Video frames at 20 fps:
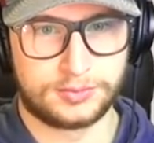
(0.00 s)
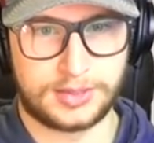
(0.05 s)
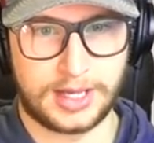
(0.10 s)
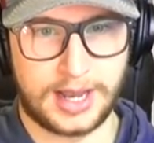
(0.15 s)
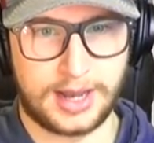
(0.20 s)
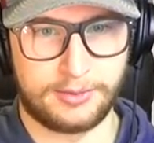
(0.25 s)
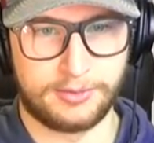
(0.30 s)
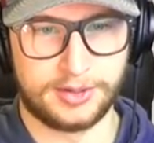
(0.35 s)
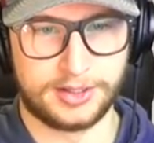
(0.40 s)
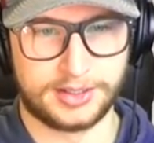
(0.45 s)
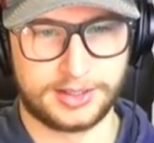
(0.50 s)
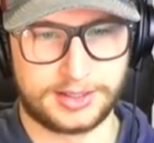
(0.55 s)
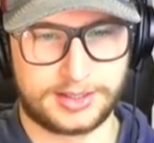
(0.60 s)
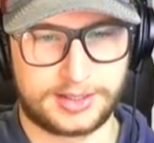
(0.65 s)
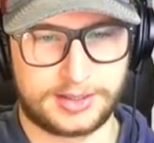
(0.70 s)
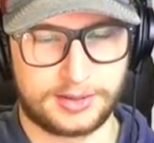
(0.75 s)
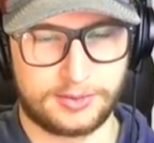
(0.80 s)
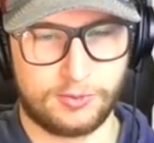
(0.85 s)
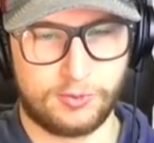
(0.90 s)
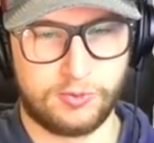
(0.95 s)
that
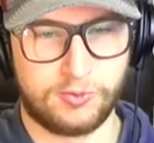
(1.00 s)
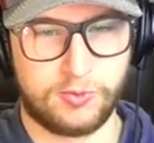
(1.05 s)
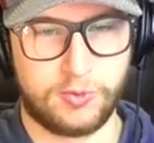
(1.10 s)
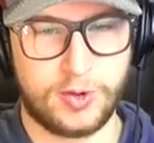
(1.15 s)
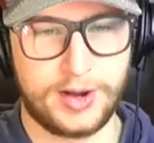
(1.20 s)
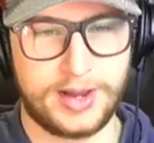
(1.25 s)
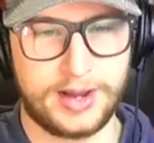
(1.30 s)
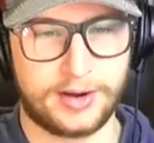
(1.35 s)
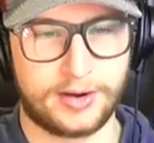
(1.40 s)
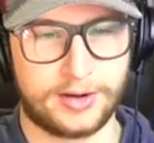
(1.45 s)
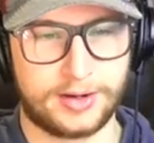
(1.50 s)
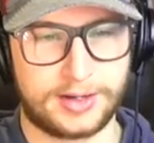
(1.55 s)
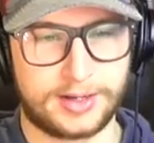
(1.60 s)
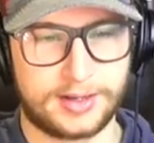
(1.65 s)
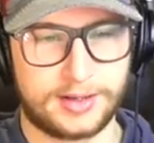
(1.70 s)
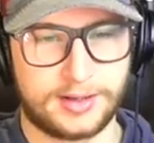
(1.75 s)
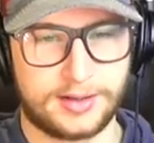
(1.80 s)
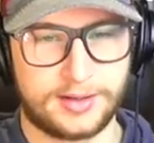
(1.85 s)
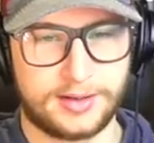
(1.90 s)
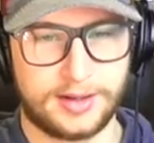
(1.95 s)
was weird.
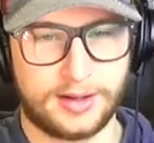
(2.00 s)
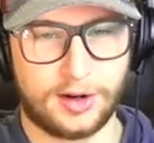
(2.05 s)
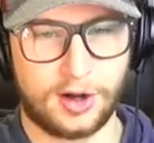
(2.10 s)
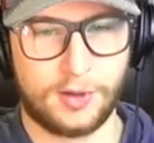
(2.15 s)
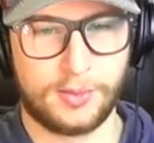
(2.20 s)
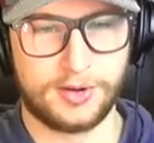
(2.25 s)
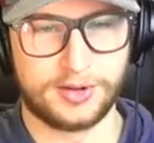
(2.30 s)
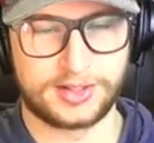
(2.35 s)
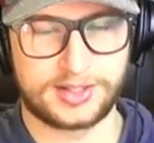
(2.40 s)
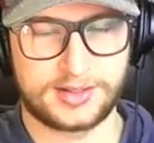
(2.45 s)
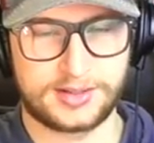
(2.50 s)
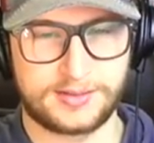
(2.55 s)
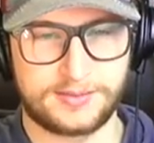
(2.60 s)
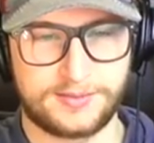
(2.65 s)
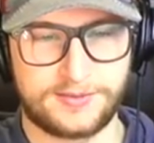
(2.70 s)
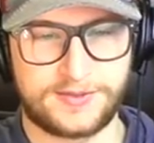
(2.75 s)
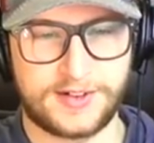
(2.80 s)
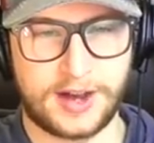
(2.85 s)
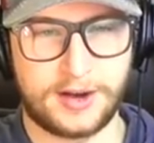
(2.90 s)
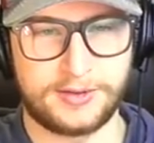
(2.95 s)
It almost
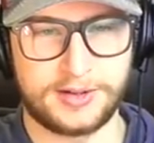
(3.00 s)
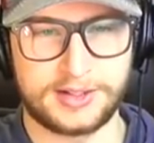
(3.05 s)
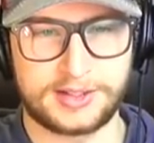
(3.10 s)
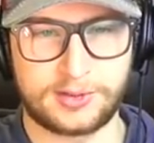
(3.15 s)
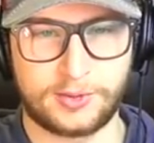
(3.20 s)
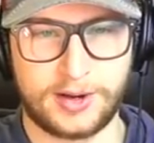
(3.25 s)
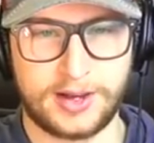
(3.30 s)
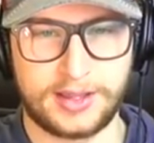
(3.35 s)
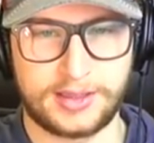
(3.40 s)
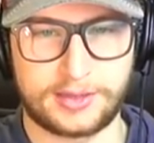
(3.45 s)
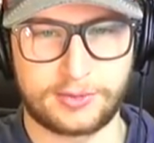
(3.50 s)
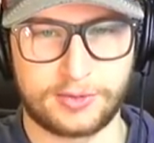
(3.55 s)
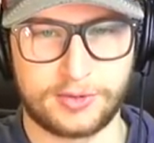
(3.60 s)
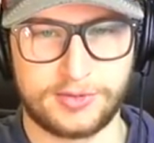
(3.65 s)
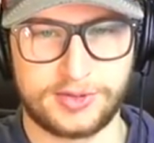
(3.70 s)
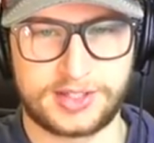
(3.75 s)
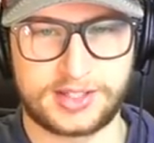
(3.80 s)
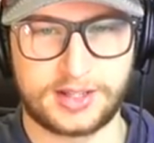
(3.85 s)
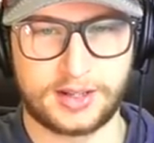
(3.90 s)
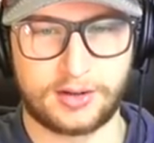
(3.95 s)
found its way
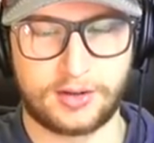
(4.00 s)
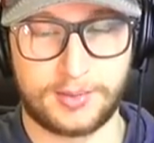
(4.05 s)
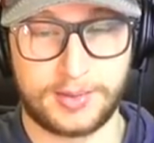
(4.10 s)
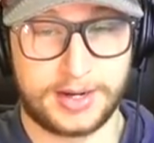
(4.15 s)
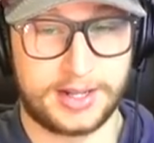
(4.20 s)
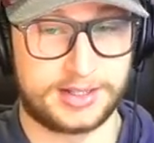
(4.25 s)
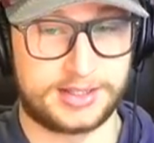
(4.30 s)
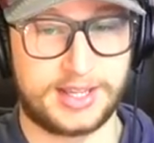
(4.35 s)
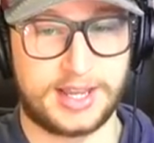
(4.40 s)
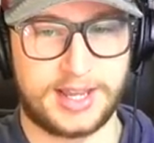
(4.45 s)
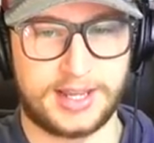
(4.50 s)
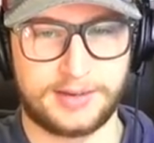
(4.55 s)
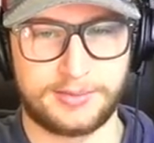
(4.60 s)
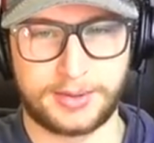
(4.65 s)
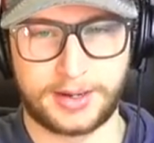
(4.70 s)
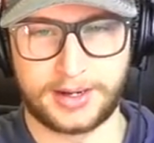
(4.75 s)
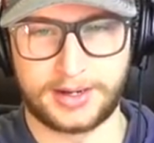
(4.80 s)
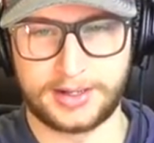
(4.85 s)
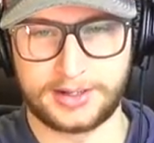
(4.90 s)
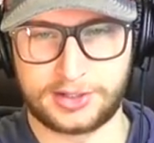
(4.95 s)
through still. I mean, it
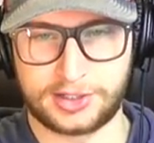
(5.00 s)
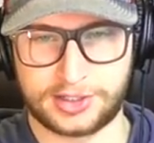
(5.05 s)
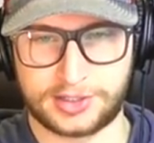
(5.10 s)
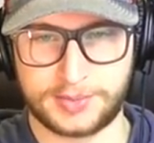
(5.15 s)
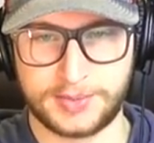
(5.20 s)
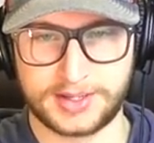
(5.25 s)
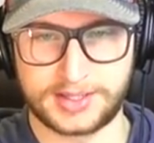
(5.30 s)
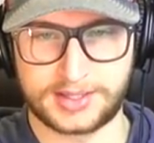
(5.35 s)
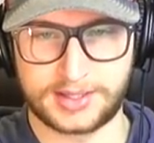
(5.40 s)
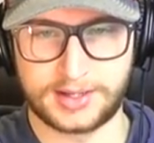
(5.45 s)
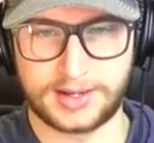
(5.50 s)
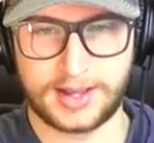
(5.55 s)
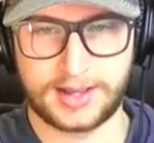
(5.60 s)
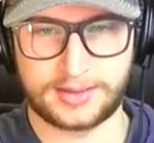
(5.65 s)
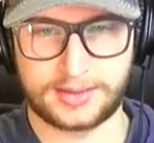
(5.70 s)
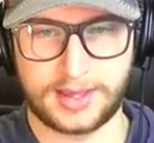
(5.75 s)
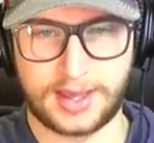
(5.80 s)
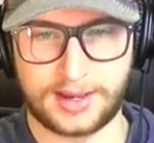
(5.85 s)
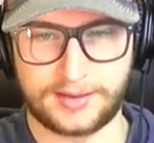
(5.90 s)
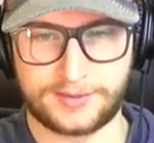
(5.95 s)
did, but it just missed the
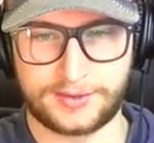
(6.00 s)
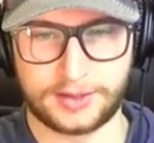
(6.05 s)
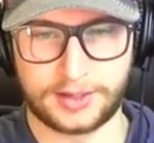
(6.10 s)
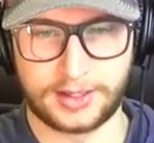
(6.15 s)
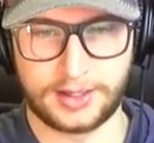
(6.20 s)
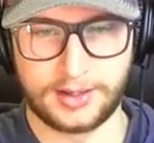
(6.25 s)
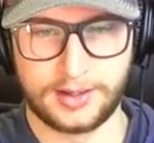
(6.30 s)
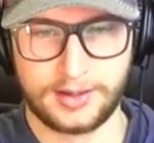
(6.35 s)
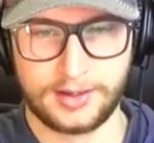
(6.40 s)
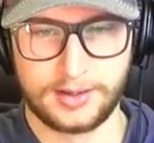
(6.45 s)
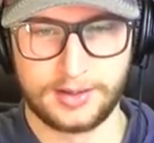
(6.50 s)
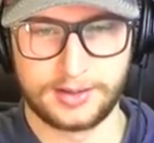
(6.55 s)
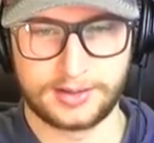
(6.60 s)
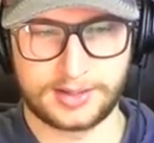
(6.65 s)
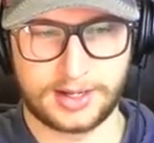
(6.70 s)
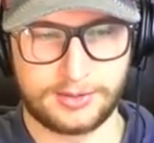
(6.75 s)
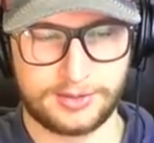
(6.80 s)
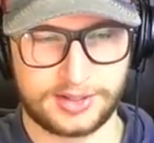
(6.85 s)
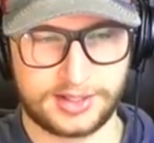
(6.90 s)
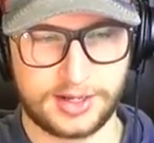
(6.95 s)
net, thankfully,
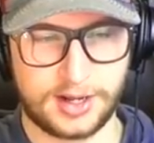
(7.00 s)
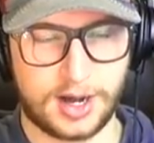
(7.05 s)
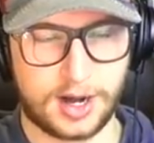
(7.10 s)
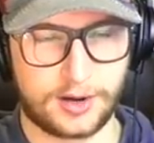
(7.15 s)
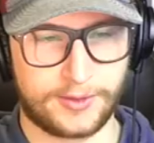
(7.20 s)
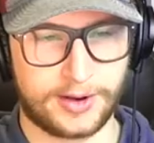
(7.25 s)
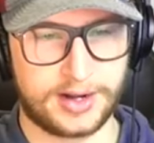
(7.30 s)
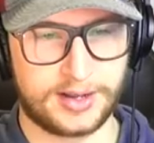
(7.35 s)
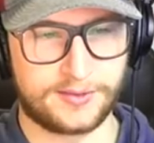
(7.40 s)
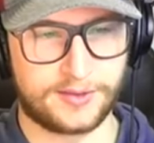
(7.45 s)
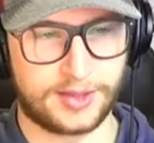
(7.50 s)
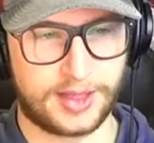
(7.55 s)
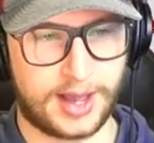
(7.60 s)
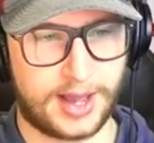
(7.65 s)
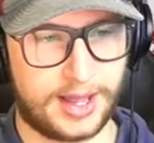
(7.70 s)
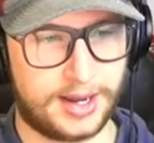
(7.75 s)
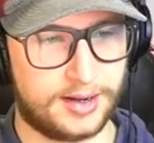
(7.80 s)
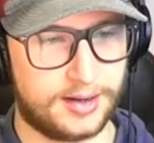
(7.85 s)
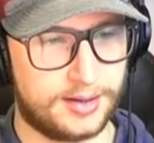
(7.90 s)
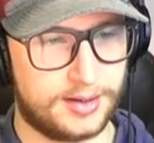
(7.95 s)
because I was not ready for
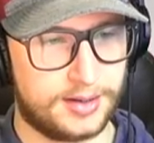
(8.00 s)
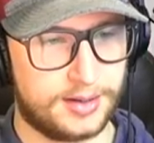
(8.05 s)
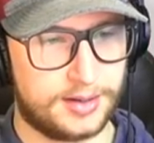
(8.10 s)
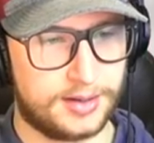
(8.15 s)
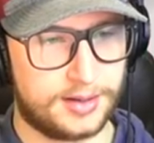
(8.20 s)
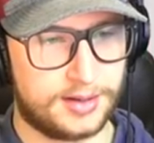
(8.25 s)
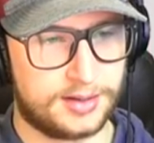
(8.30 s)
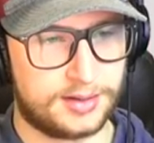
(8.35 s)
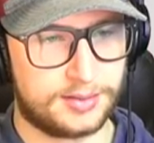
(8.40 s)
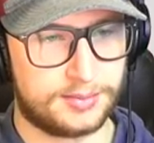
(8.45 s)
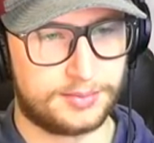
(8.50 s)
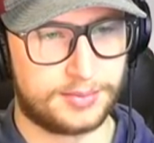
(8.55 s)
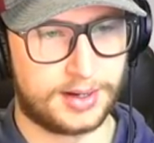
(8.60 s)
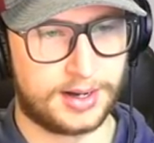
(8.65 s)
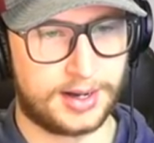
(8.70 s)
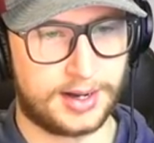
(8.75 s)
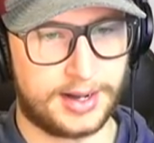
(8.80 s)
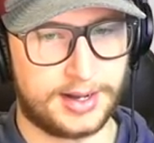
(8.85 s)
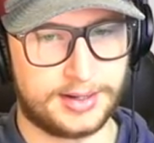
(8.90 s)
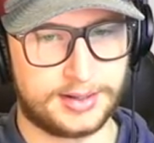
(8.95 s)
that.
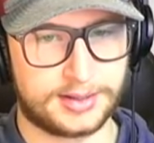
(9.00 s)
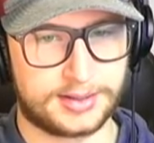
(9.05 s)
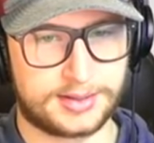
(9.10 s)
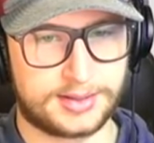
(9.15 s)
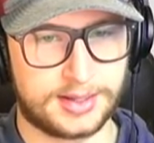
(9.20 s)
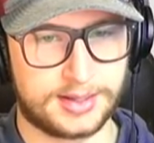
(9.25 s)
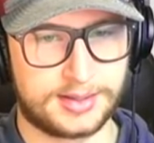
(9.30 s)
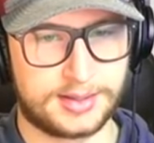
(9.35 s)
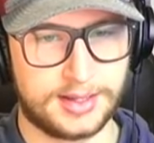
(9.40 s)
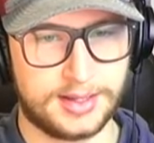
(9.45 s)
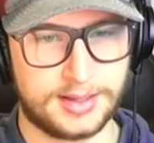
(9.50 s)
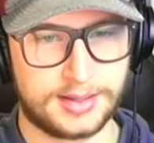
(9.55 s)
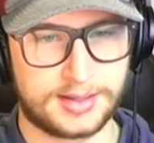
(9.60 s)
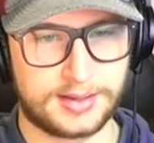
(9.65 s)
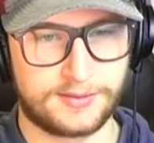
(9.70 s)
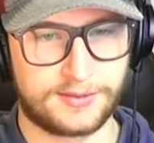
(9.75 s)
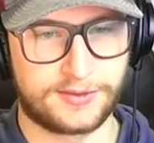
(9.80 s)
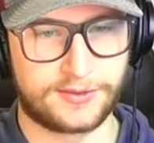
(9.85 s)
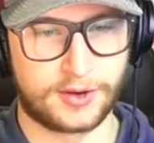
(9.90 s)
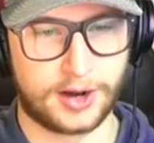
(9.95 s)
Behind to
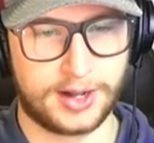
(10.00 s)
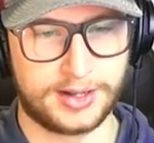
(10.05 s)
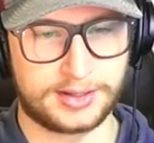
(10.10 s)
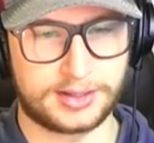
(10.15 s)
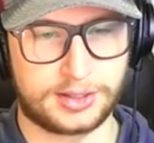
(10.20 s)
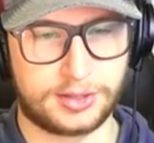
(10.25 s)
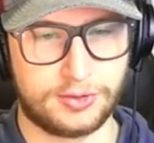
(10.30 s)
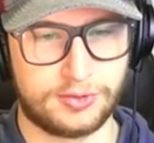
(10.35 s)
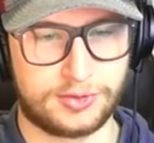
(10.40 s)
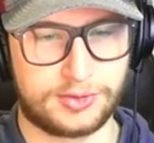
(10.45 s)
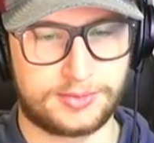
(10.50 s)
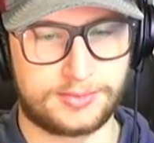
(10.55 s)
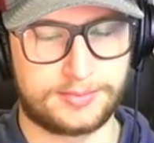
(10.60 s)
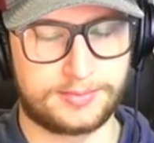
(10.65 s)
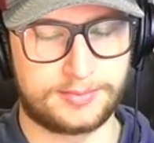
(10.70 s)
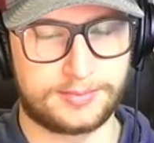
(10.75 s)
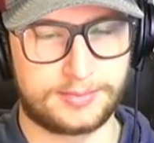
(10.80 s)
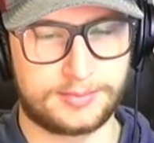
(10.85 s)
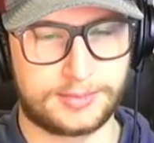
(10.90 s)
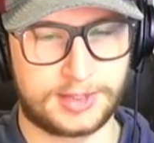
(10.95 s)
Sissons, in front to
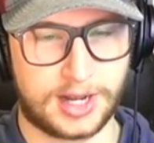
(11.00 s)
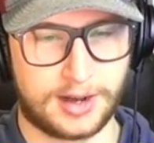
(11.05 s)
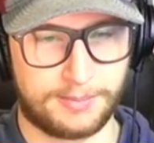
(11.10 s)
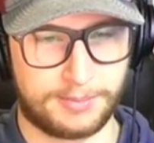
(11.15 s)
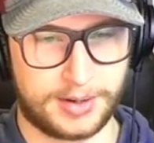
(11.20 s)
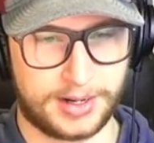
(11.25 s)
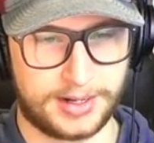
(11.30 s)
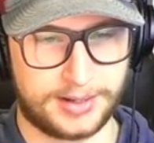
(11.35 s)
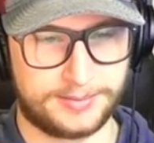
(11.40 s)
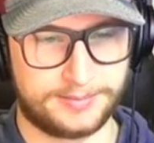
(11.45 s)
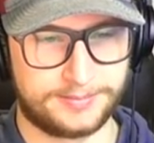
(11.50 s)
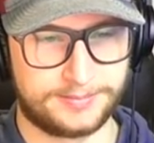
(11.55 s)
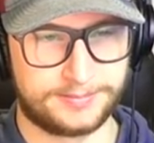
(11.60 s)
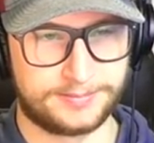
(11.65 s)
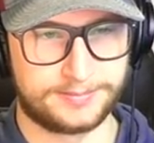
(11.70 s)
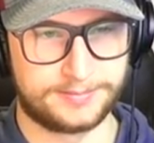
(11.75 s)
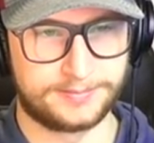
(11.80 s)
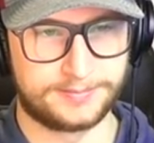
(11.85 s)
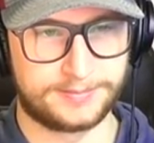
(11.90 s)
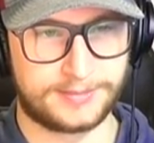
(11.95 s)
Dumba.
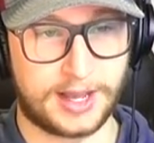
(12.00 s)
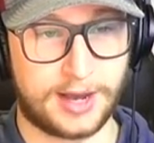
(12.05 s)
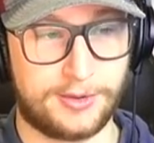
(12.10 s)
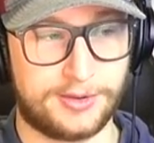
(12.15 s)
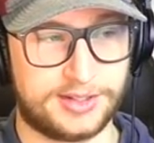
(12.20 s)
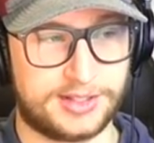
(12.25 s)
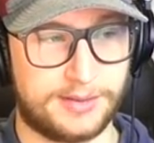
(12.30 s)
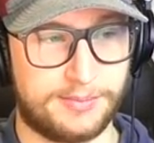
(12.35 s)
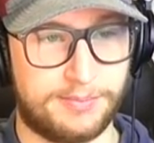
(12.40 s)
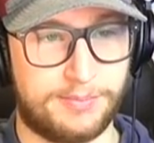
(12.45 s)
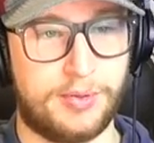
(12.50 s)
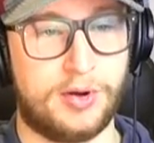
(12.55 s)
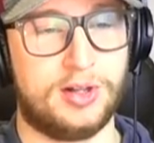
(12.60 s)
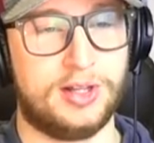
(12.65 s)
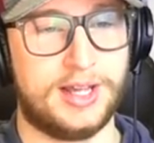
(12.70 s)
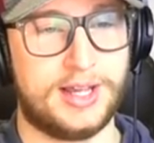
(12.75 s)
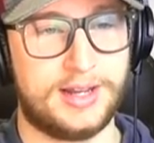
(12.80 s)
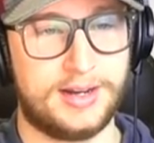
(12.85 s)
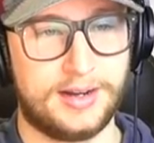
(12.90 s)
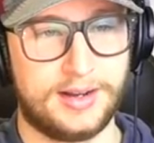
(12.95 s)
That was a
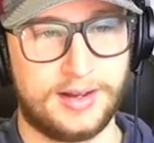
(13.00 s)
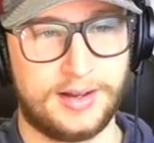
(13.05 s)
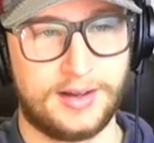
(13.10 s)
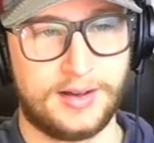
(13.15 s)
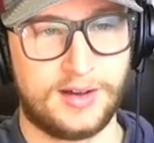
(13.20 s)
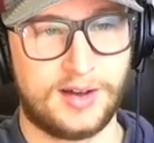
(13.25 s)
bullet.